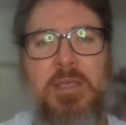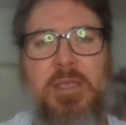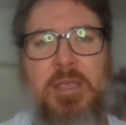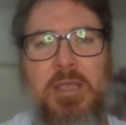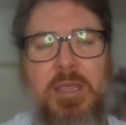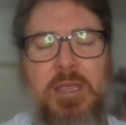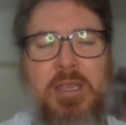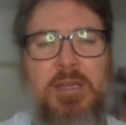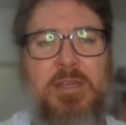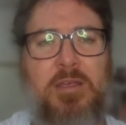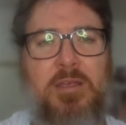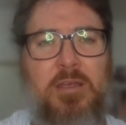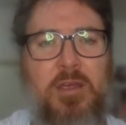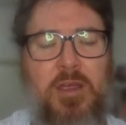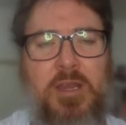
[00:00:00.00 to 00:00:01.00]
And
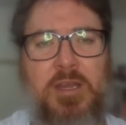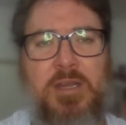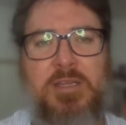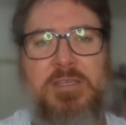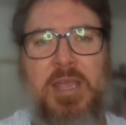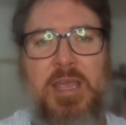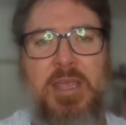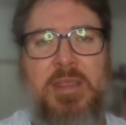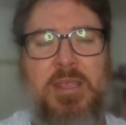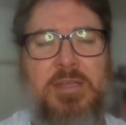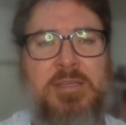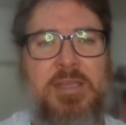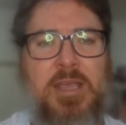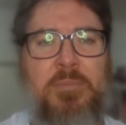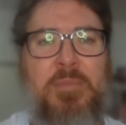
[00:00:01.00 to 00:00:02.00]
I got to say
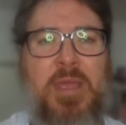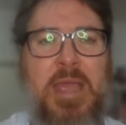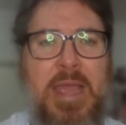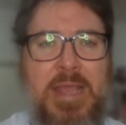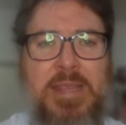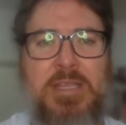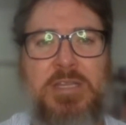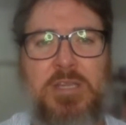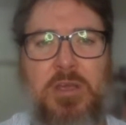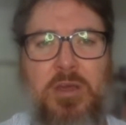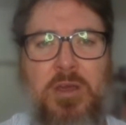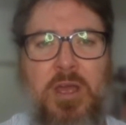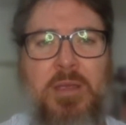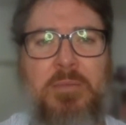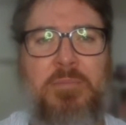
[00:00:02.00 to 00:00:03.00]
that at the
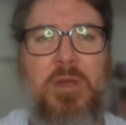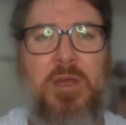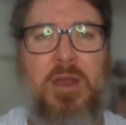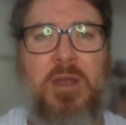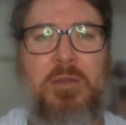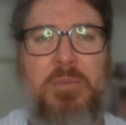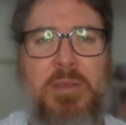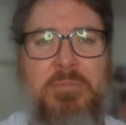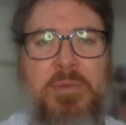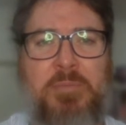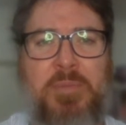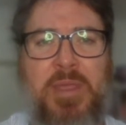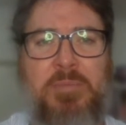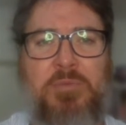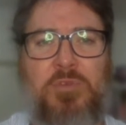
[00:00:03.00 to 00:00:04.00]
time, I remember
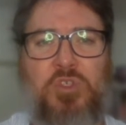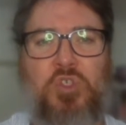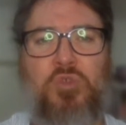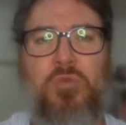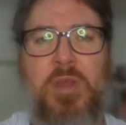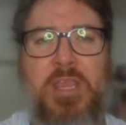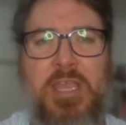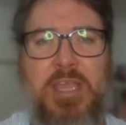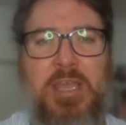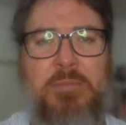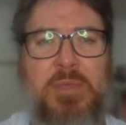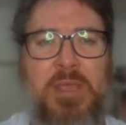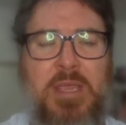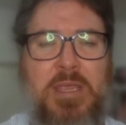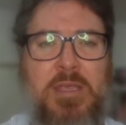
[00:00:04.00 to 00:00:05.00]
people shrieking at
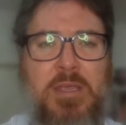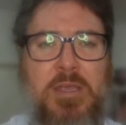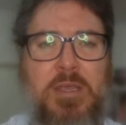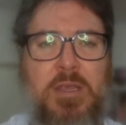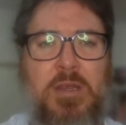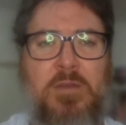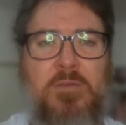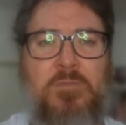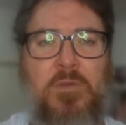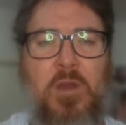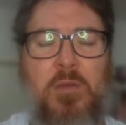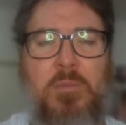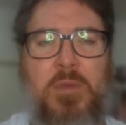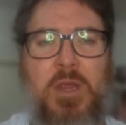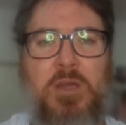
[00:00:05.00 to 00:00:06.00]
me
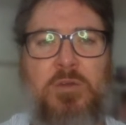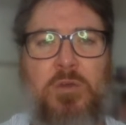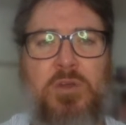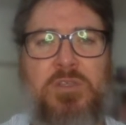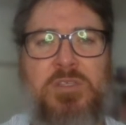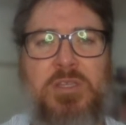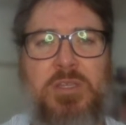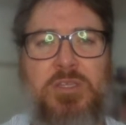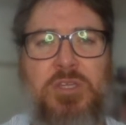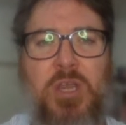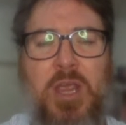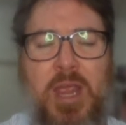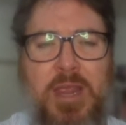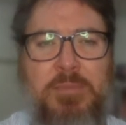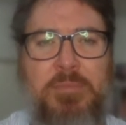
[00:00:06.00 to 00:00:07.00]
from across the
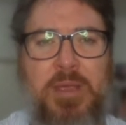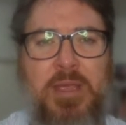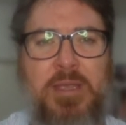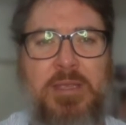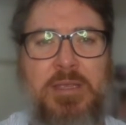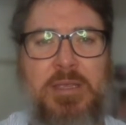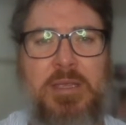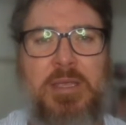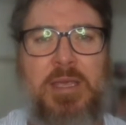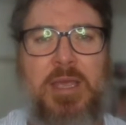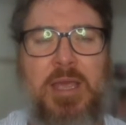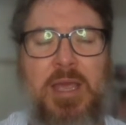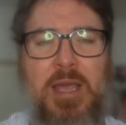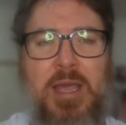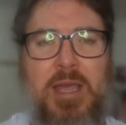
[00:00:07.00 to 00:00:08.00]
chamber,
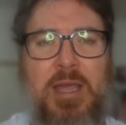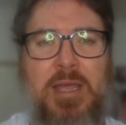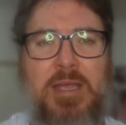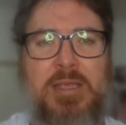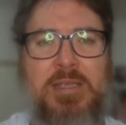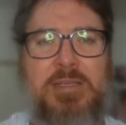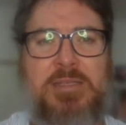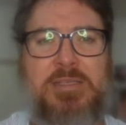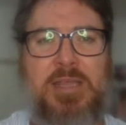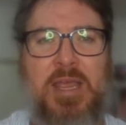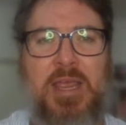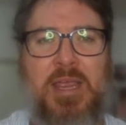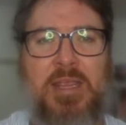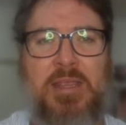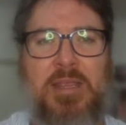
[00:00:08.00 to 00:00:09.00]

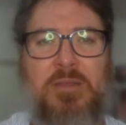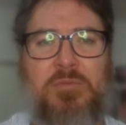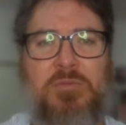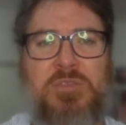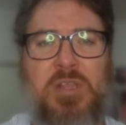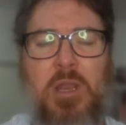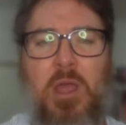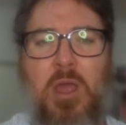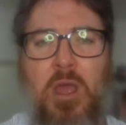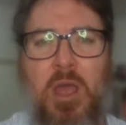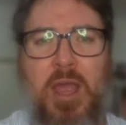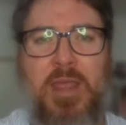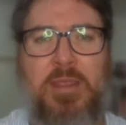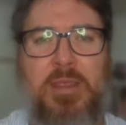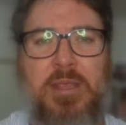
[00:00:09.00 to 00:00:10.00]
saying that it was a
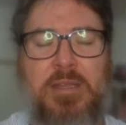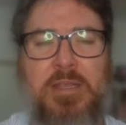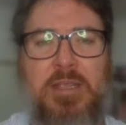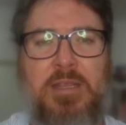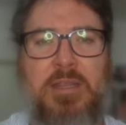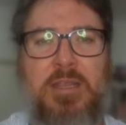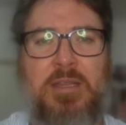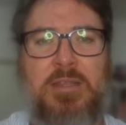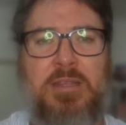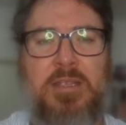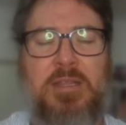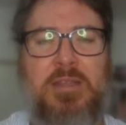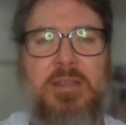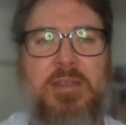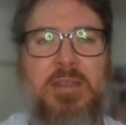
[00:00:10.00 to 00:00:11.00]
lie, that
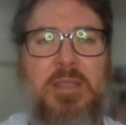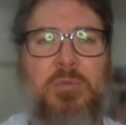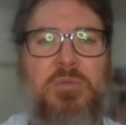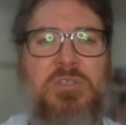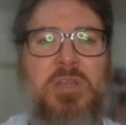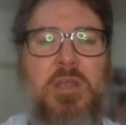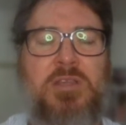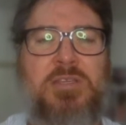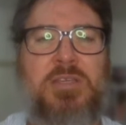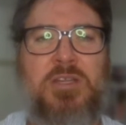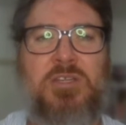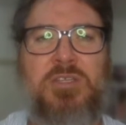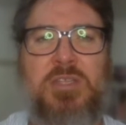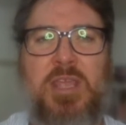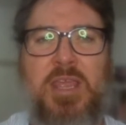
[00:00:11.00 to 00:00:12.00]
there was no
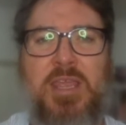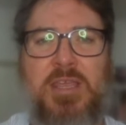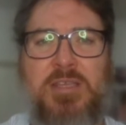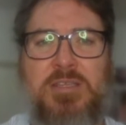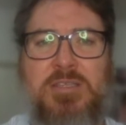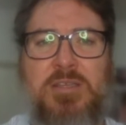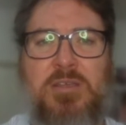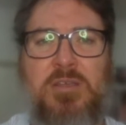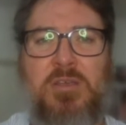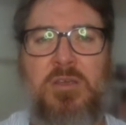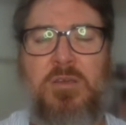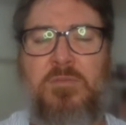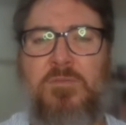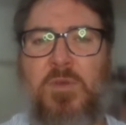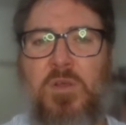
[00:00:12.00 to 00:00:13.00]
such thing as
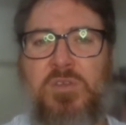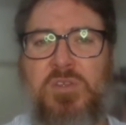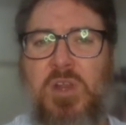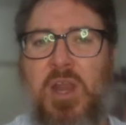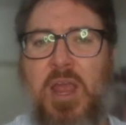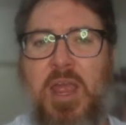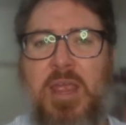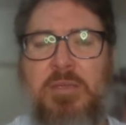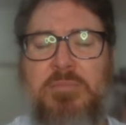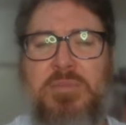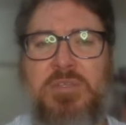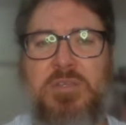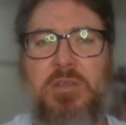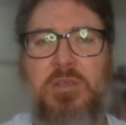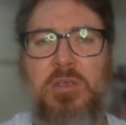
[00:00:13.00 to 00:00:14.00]
false
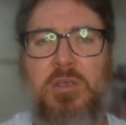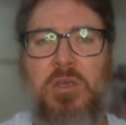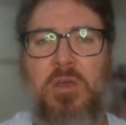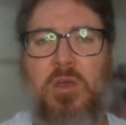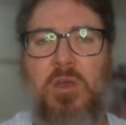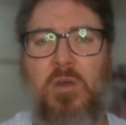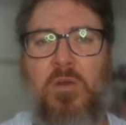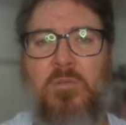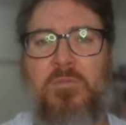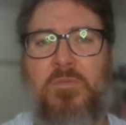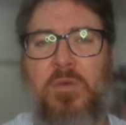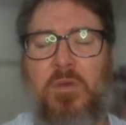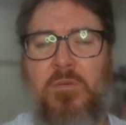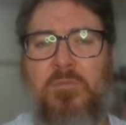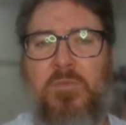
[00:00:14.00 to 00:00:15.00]
claims of
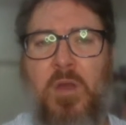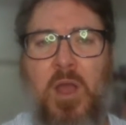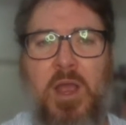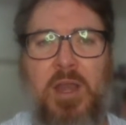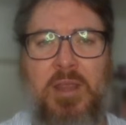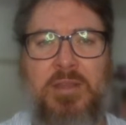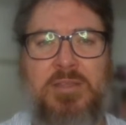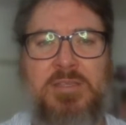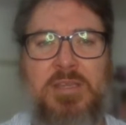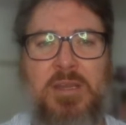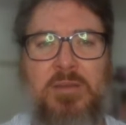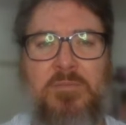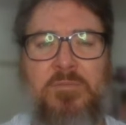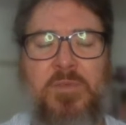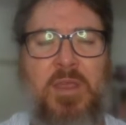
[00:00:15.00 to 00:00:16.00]
violence
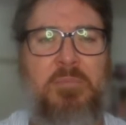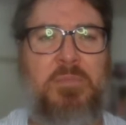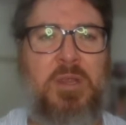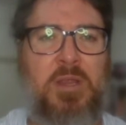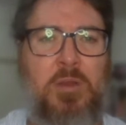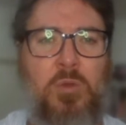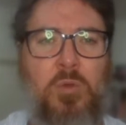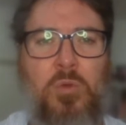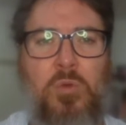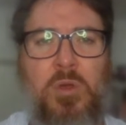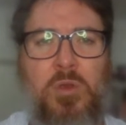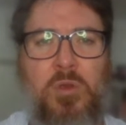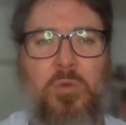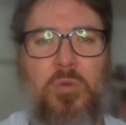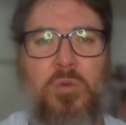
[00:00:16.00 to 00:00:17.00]
in family law
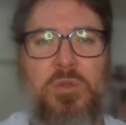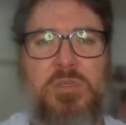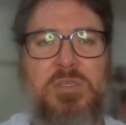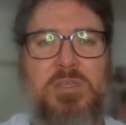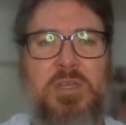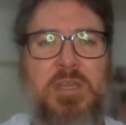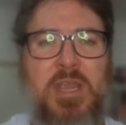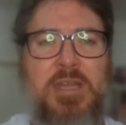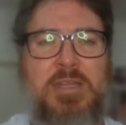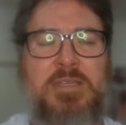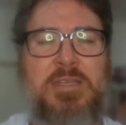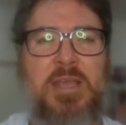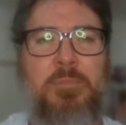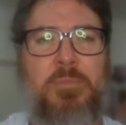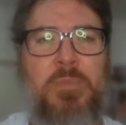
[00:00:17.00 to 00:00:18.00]
courts. And yet
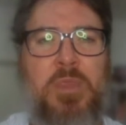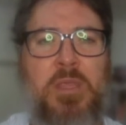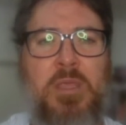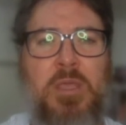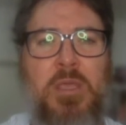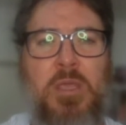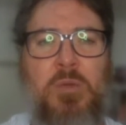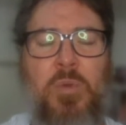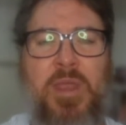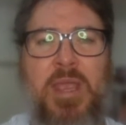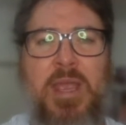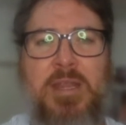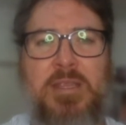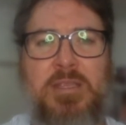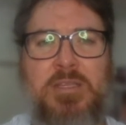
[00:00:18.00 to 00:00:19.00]
we
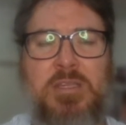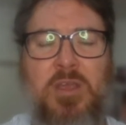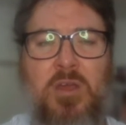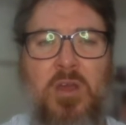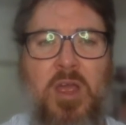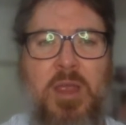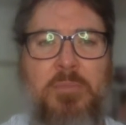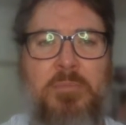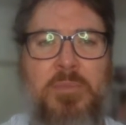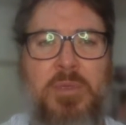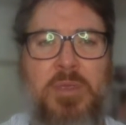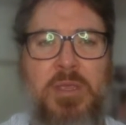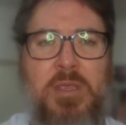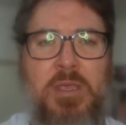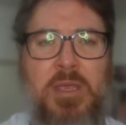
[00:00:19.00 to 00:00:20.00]
had at the time
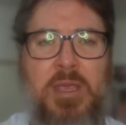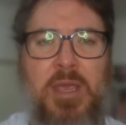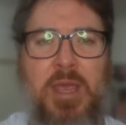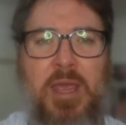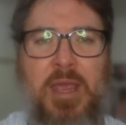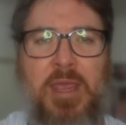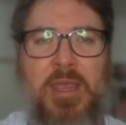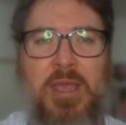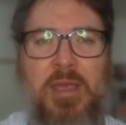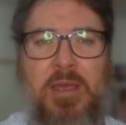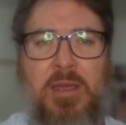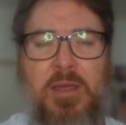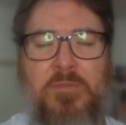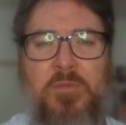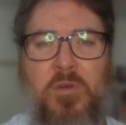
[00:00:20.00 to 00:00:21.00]

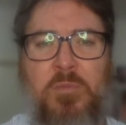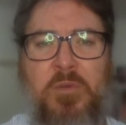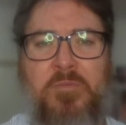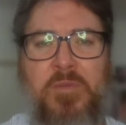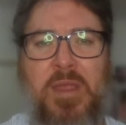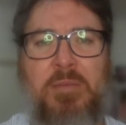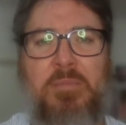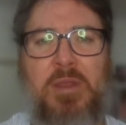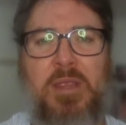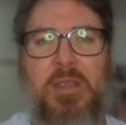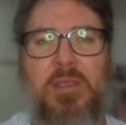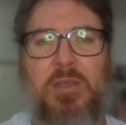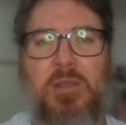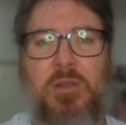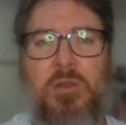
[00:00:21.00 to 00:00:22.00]
a former
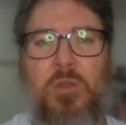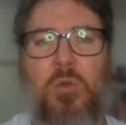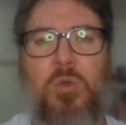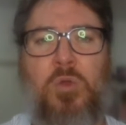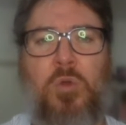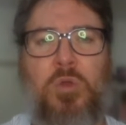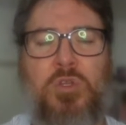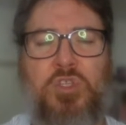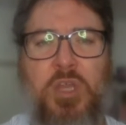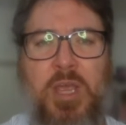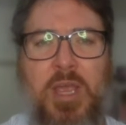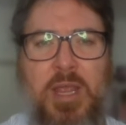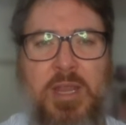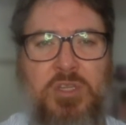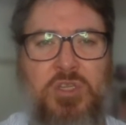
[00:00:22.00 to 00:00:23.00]
family law court
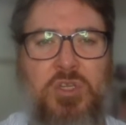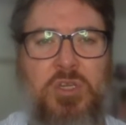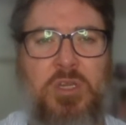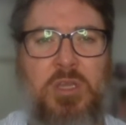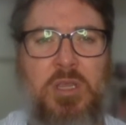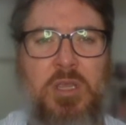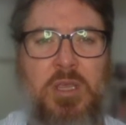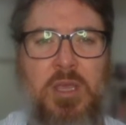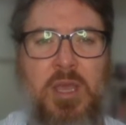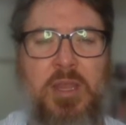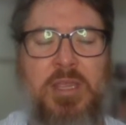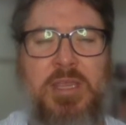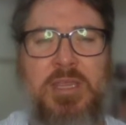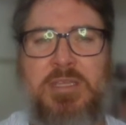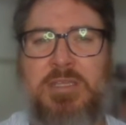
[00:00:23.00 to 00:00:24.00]
judge, I
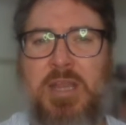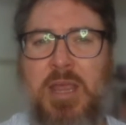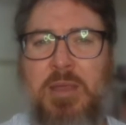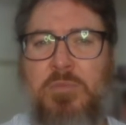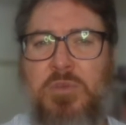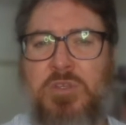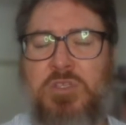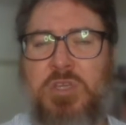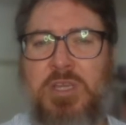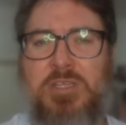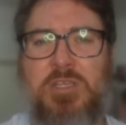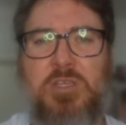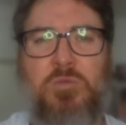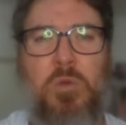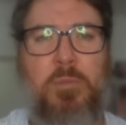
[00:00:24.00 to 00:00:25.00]
think his name was
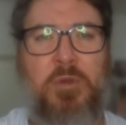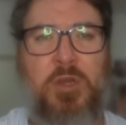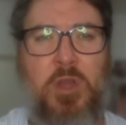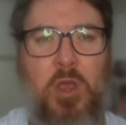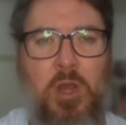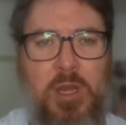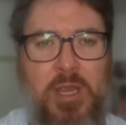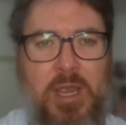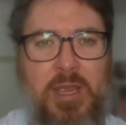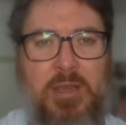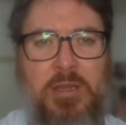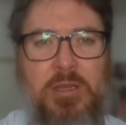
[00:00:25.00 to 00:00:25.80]
Justice Robert Collier